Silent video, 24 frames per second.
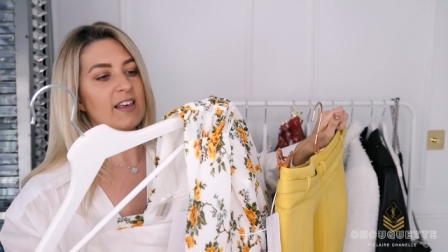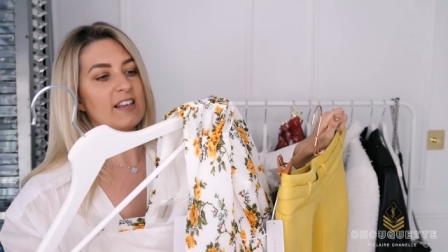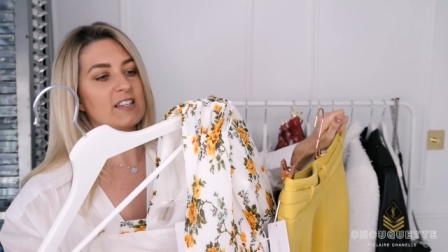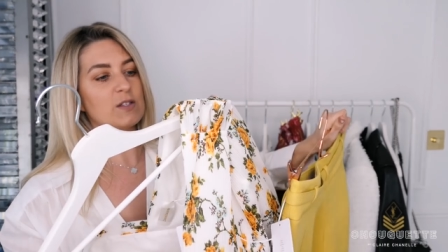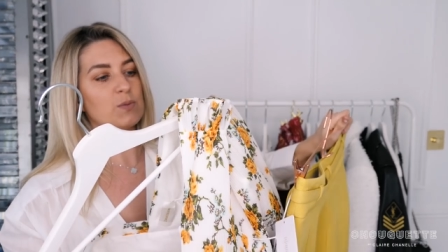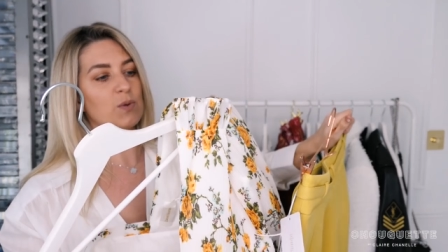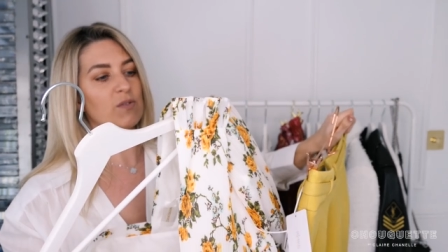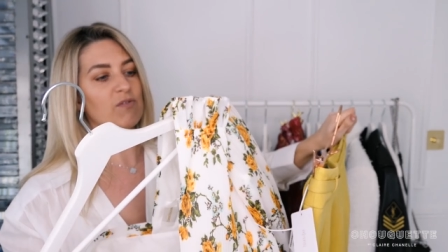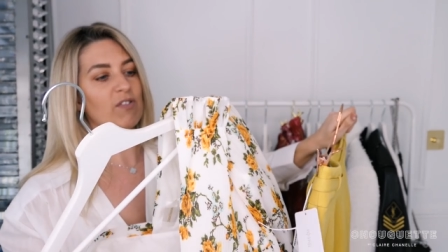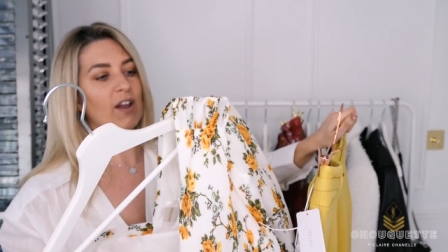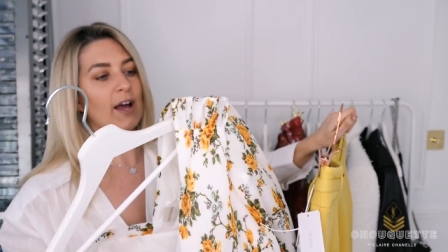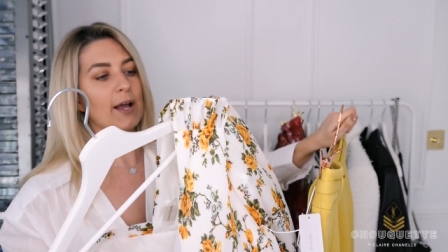
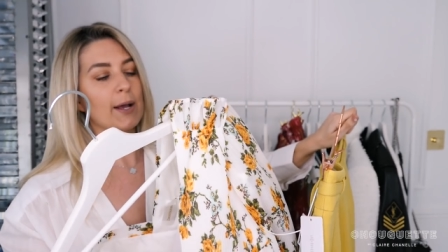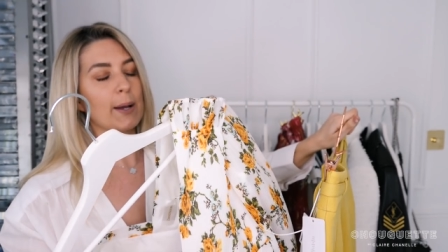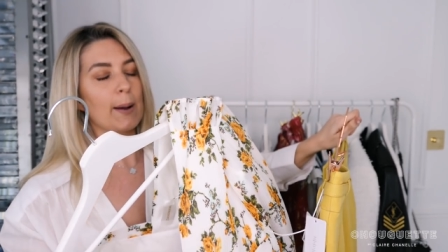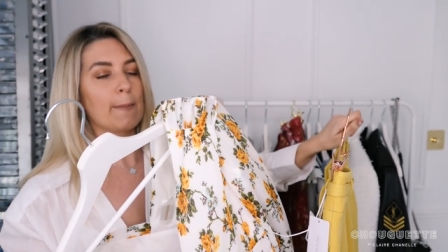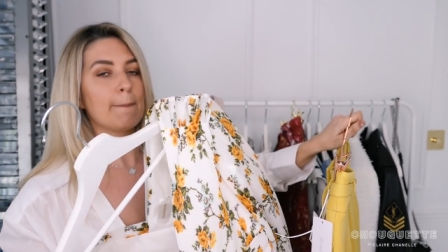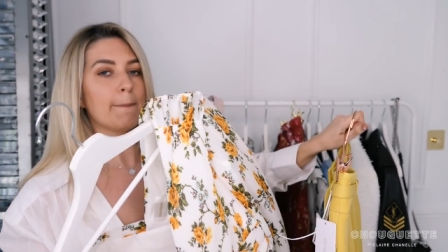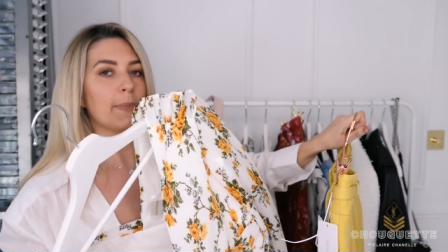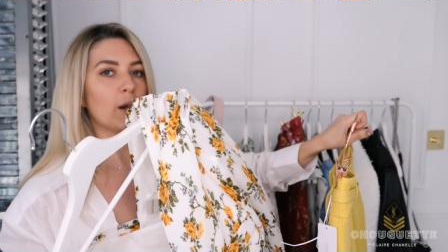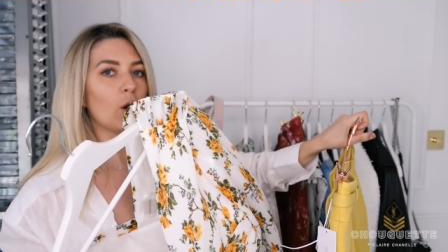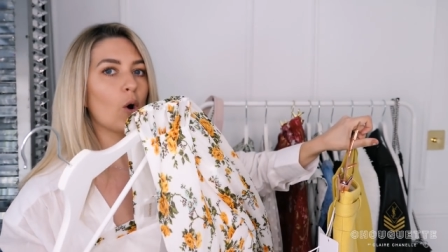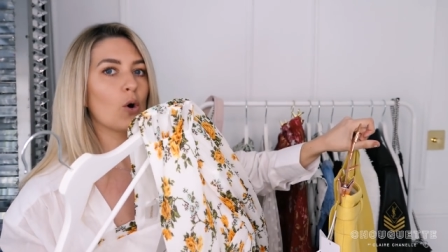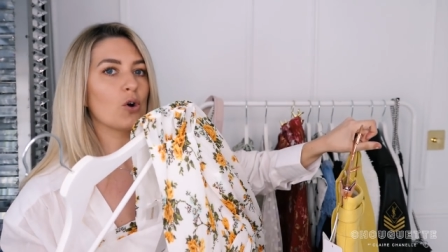this with like a
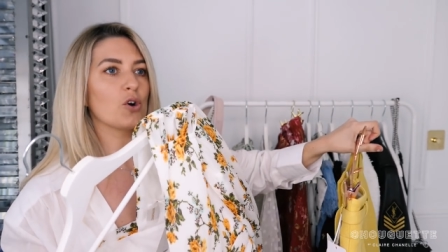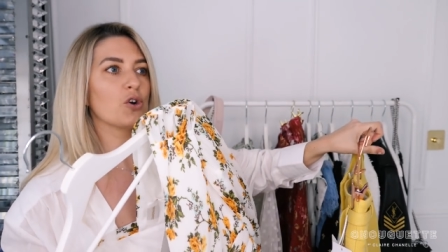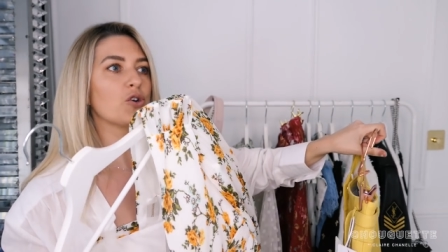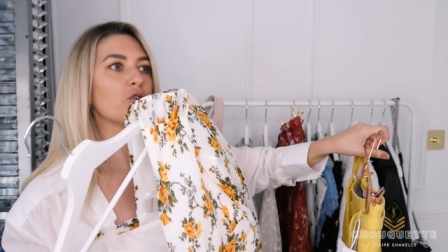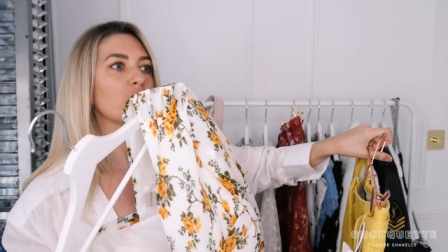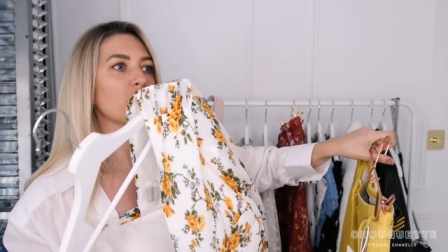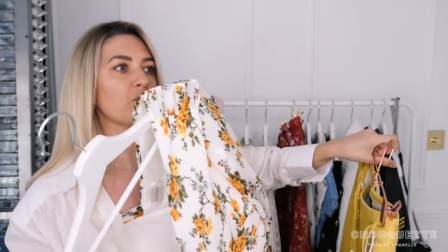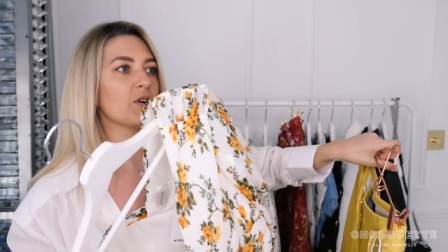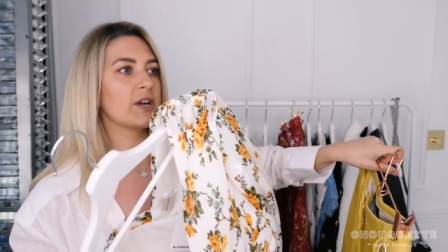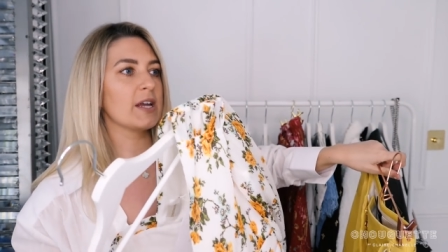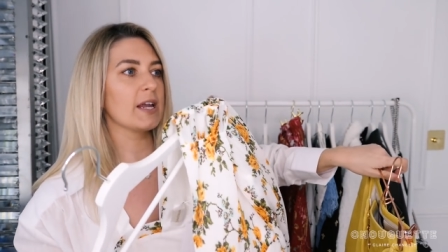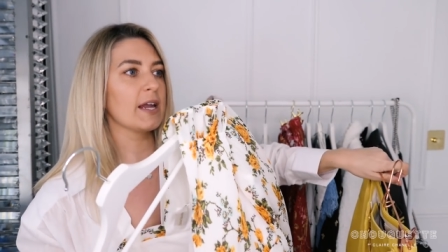block
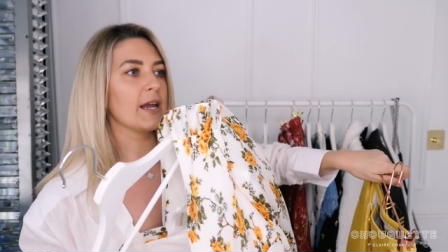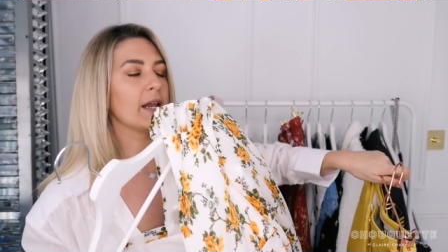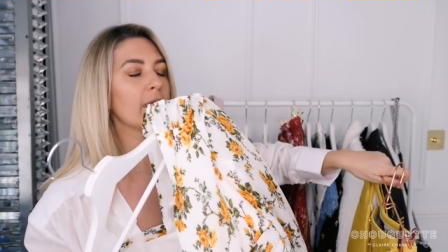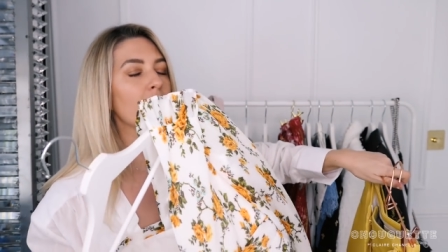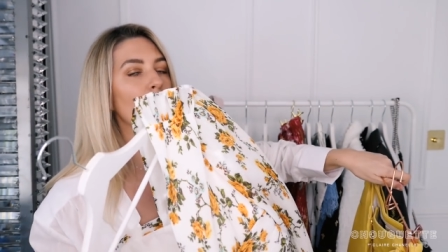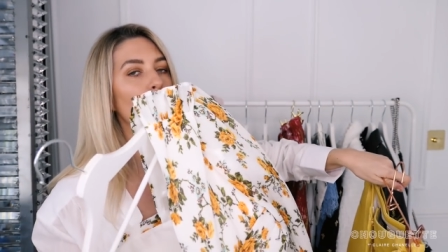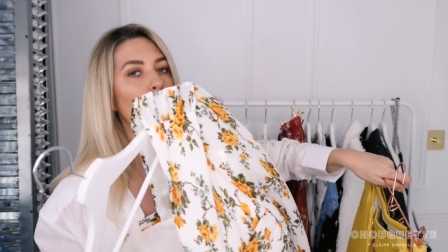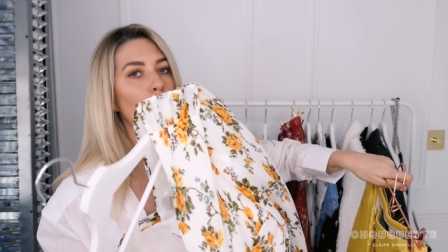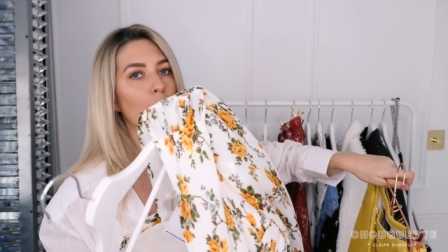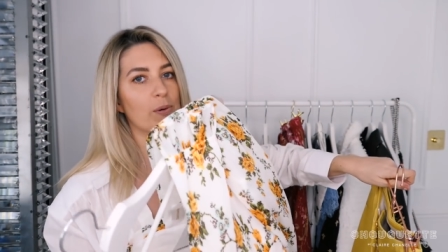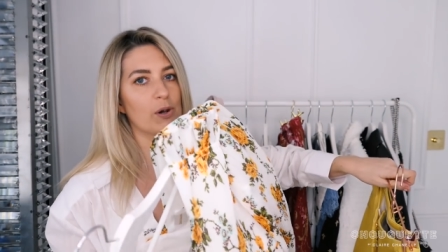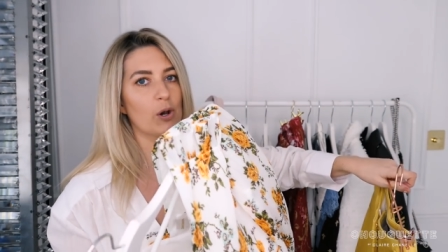
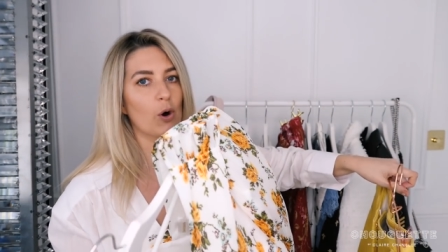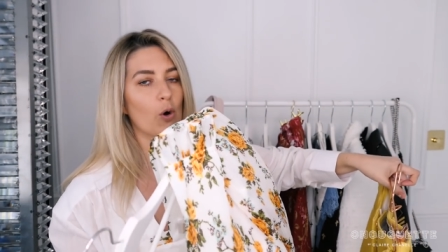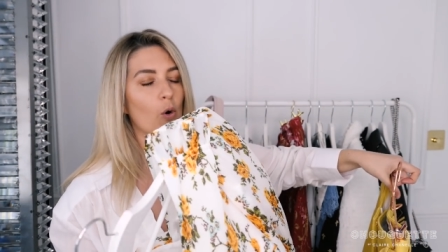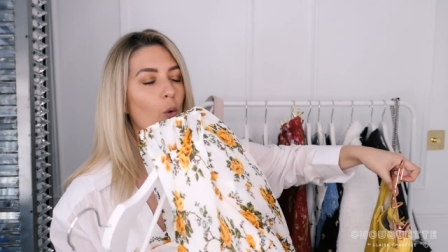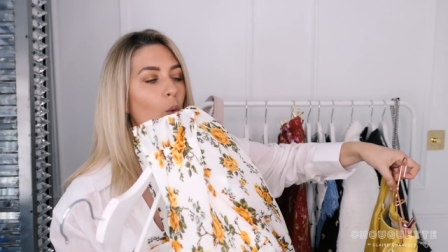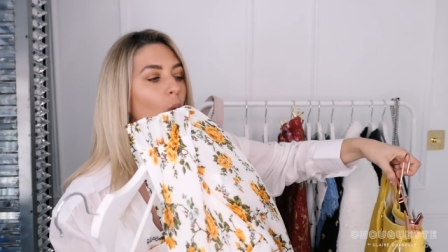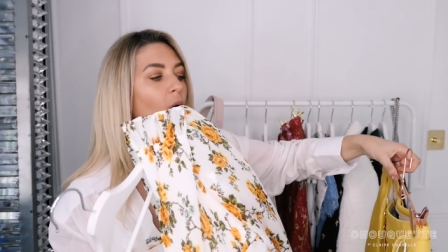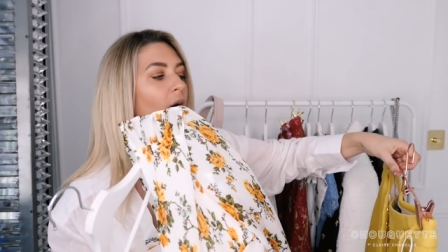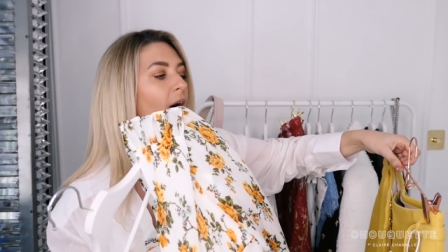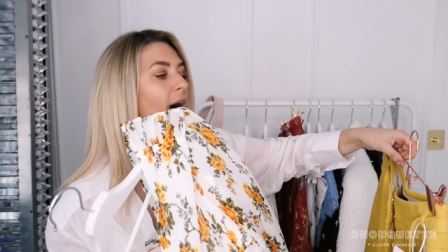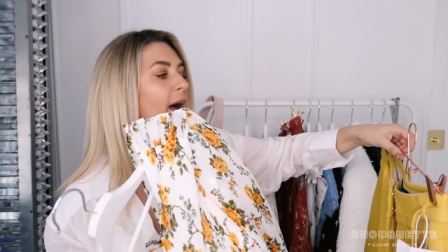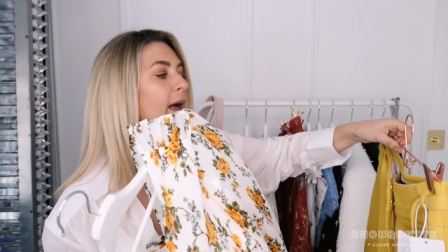green,
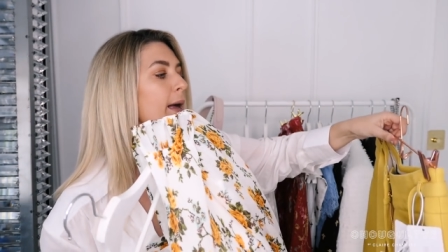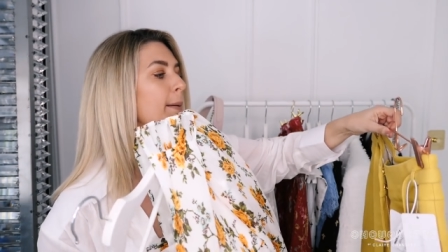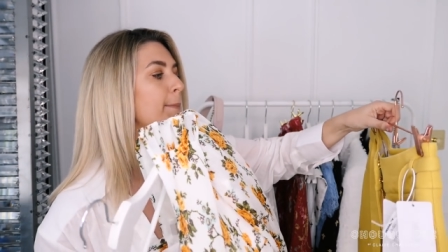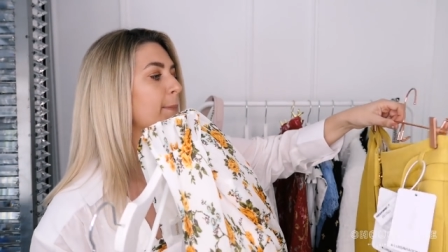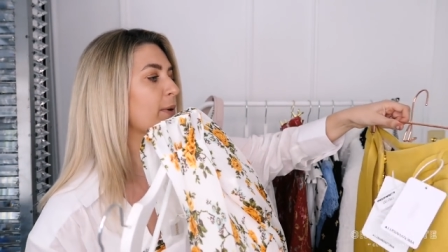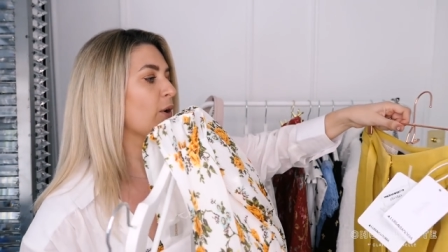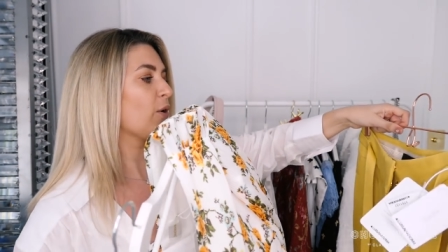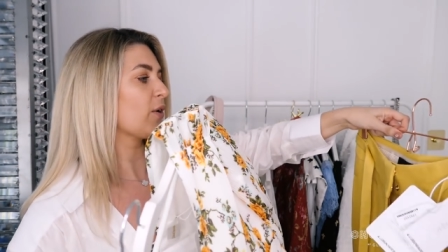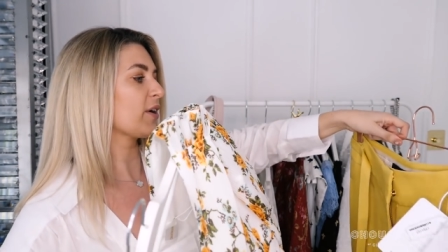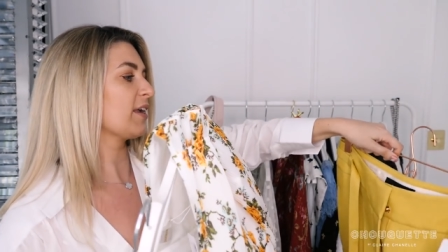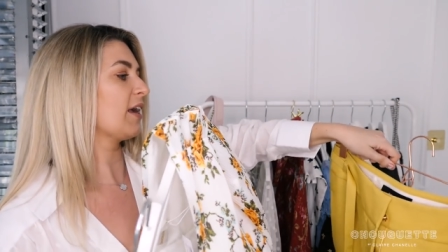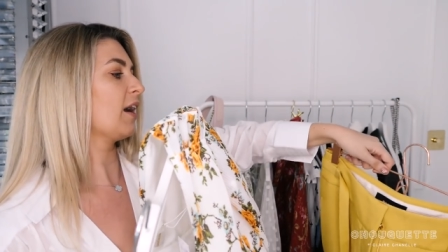block white,
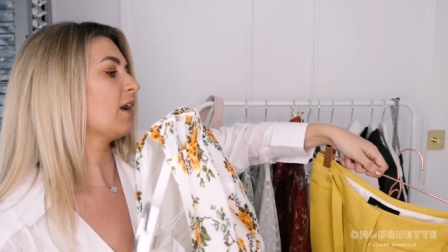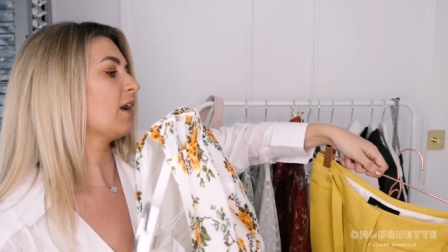block